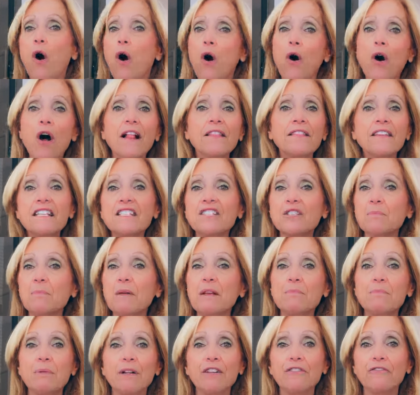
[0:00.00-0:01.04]
all these
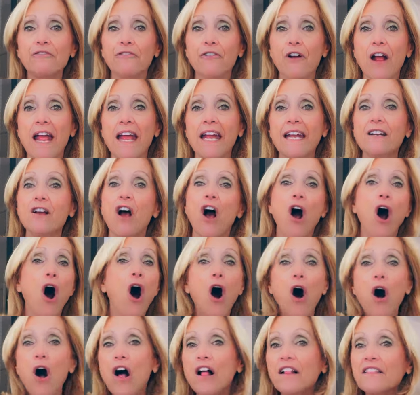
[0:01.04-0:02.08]
people afraid,
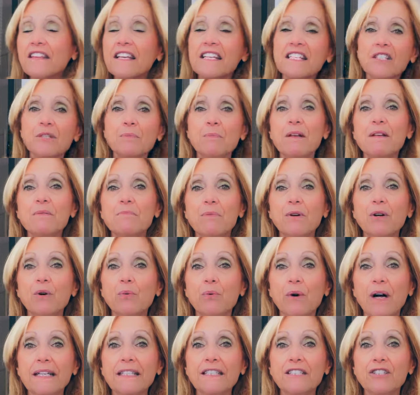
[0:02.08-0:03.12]
all these people
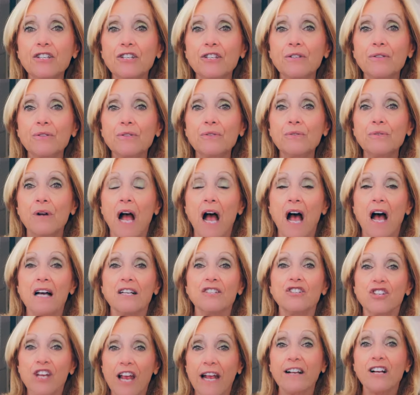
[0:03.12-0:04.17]
wanting to
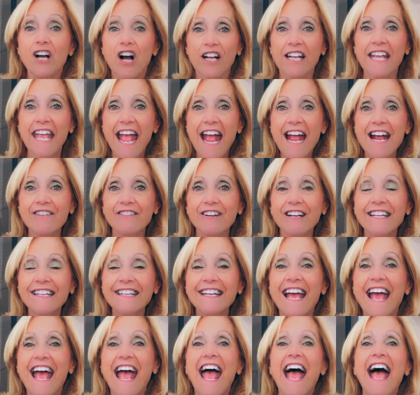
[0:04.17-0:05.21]
check on
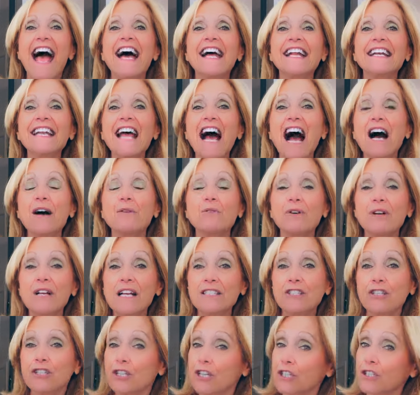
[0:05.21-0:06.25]
Karen. And
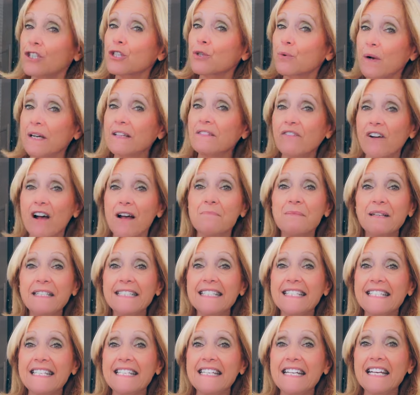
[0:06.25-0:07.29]
it took 25
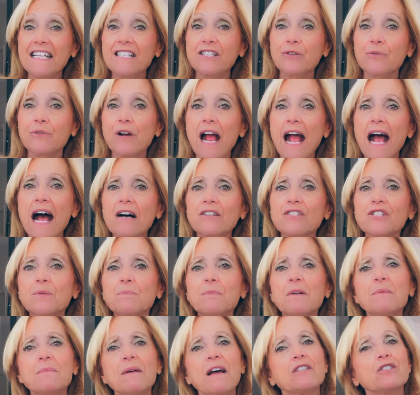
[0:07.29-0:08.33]
minutes to get to her house,
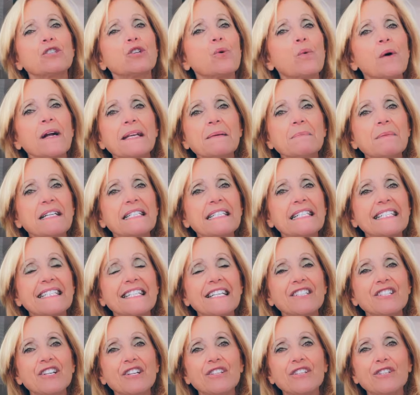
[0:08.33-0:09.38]
but about 20 minutes
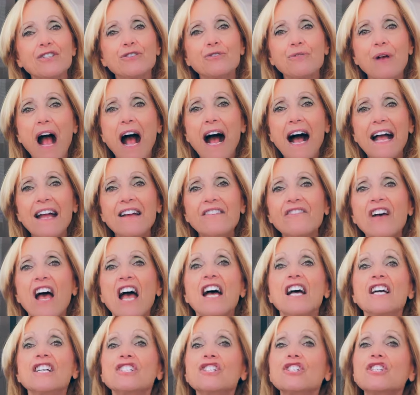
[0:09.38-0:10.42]
into the drive,
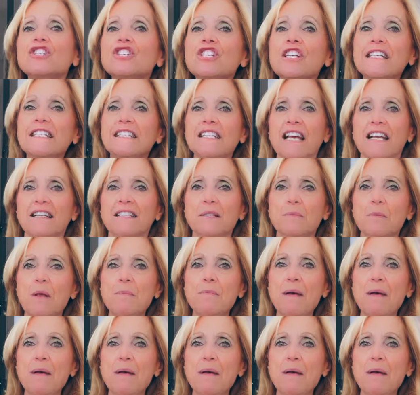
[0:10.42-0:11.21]
she texts me